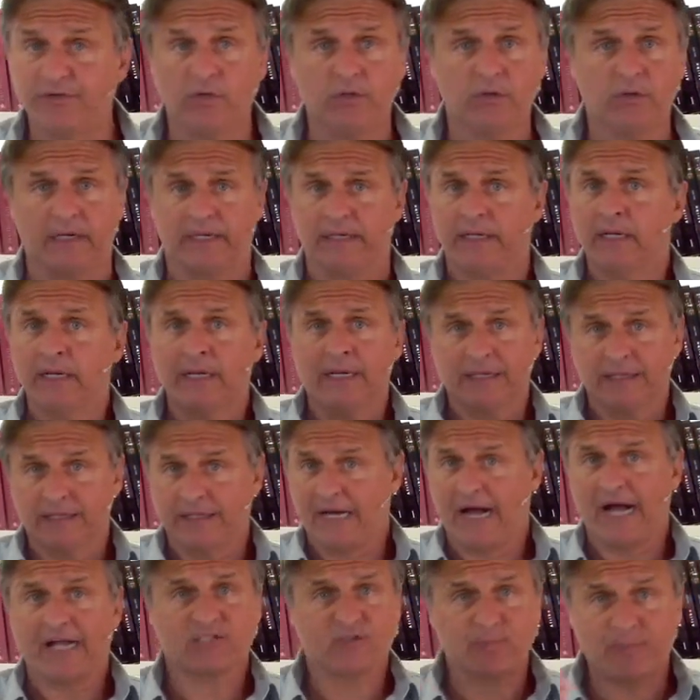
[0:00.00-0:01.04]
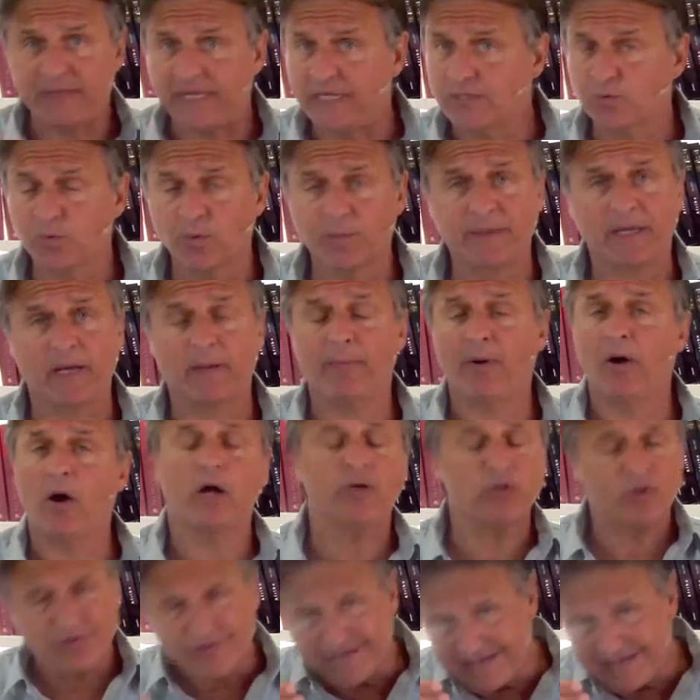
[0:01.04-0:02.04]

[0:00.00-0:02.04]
you and God's peace will be upon you?